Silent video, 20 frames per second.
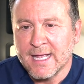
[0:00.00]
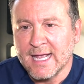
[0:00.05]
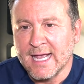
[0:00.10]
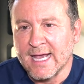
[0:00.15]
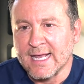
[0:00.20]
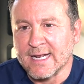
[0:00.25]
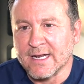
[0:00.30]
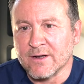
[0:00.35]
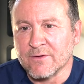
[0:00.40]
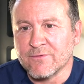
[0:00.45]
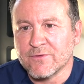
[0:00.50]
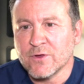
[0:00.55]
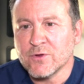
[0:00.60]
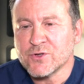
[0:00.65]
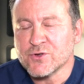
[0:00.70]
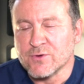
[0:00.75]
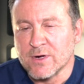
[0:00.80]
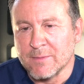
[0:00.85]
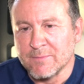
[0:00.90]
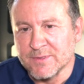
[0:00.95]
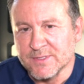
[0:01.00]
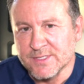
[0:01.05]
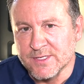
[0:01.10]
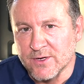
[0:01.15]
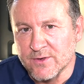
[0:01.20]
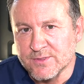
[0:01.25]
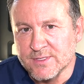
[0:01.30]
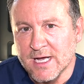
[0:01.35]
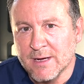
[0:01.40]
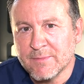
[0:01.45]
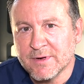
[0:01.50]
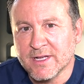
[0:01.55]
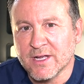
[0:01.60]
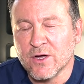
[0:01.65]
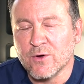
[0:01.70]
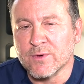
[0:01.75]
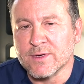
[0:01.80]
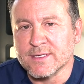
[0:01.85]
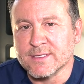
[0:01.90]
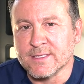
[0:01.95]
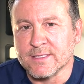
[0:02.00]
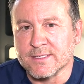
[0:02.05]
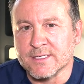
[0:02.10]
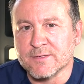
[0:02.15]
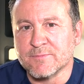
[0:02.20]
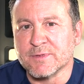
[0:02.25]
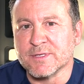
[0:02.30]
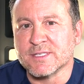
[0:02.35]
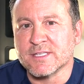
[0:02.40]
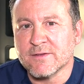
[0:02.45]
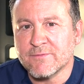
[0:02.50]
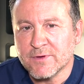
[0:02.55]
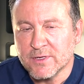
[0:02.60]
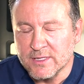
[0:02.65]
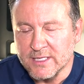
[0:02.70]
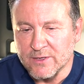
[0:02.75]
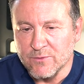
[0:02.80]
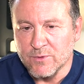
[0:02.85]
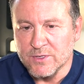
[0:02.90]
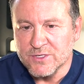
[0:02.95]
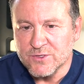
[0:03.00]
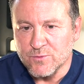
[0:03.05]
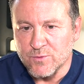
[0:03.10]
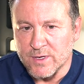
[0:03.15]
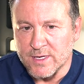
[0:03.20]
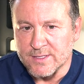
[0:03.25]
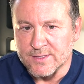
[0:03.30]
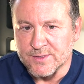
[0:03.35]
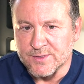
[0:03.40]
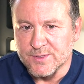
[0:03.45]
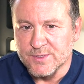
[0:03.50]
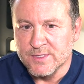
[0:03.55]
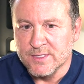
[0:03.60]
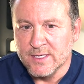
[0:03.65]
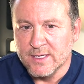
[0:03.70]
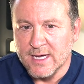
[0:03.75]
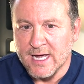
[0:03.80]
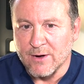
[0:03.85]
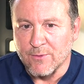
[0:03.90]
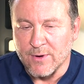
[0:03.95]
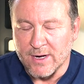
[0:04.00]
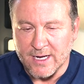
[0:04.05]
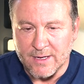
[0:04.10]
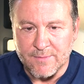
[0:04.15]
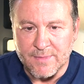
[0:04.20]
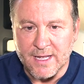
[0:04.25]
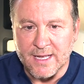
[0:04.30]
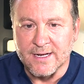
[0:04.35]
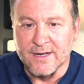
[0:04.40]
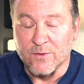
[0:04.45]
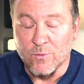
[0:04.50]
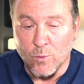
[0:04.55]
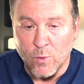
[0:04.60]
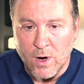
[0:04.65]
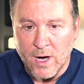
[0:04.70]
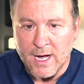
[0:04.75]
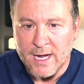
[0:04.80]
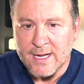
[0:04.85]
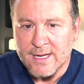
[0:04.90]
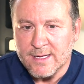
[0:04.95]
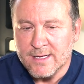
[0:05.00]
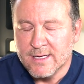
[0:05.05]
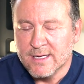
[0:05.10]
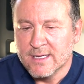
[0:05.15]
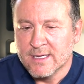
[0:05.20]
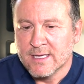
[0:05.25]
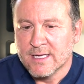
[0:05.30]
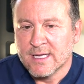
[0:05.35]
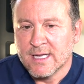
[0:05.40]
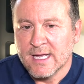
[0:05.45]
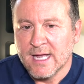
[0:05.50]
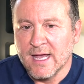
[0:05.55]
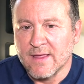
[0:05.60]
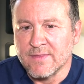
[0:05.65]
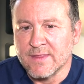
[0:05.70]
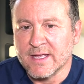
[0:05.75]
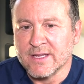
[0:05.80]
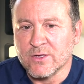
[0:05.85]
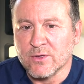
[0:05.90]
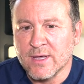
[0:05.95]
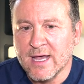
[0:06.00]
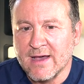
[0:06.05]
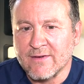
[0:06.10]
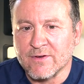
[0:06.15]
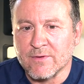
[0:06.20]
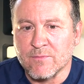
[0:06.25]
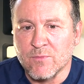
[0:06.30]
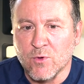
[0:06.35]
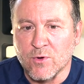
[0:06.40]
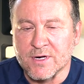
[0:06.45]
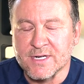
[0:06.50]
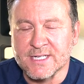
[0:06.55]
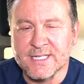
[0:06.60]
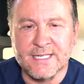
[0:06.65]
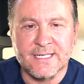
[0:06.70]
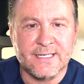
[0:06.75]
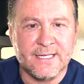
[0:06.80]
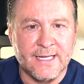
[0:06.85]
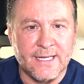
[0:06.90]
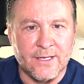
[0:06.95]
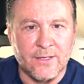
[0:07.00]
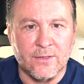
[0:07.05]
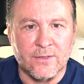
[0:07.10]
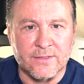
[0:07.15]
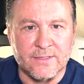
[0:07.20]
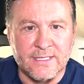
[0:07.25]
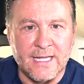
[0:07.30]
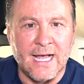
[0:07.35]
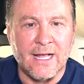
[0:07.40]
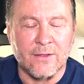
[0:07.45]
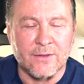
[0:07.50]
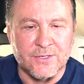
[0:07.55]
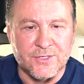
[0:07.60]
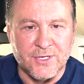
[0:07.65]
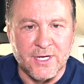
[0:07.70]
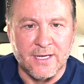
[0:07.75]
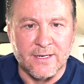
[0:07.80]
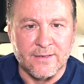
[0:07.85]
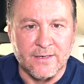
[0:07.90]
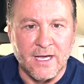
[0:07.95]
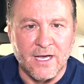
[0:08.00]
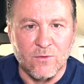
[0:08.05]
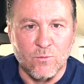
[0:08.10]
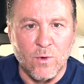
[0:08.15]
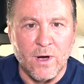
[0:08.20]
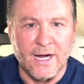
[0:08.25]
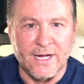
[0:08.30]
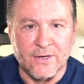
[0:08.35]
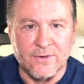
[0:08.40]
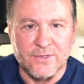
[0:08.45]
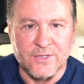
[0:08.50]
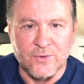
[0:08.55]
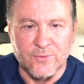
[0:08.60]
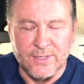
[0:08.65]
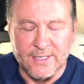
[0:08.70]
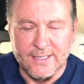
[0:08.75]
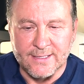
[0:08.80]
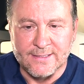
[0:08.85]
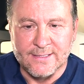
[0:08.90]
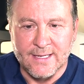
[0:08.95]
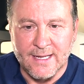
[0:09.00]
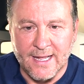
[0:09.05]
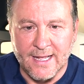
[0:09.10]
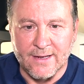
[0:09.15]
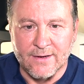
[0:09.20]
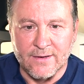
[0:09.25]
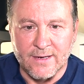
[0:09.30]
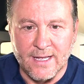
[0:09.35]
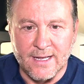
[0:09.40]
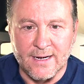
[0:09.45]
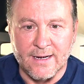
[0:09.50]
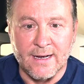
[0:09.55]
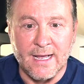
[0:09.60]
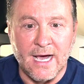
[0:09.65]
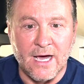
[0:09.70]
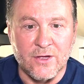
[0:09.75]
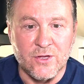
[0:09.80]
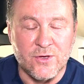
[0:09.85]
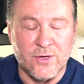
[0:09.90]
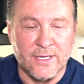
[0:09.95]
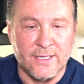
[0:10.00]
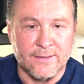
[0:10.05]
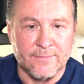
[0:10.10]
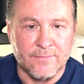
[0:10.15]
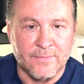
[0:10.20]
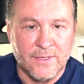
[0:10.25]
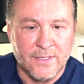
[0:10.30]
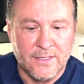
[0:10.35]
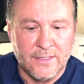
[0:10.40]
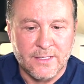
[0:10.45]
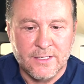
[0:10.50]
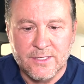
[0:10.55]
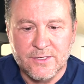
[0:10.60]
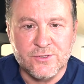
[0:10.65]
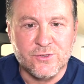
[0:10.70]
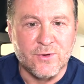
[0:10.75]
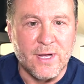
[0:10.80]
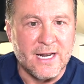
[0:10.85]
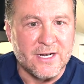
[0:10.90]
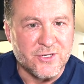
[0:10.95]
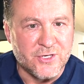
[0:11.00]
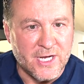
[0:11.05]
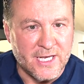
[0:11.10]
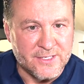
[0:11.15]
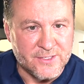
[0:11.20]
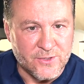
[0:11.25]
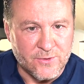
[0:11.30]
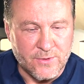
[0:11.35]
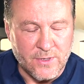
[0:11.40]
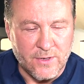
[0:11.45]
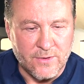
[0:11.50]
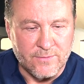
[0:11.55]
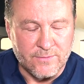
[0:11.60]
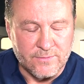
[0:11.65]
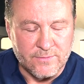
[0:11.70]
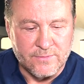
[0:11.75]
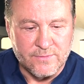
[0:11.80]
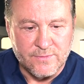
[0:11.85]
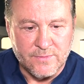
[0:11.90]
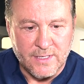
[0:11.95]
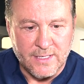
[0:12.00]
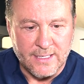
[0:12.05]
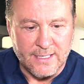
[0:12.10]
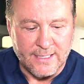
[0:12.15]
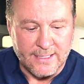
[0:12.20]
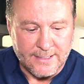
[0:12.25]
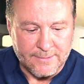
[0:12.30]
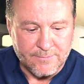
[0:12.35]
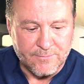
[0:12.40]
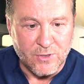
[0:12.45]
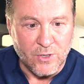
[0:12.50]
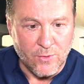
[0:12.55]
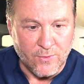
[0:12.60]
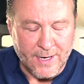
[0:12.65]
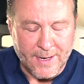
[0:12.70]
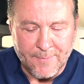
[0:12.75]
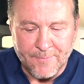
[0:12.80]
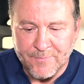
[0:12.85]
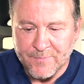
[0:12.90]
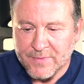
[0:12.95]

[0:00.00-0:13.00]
And in the future episodes, I'm going to go into specifically which ones I recommend and why and then you'll have a more detailed knowledge on, on why you're doing it and, and how you can strategize your own uh, program.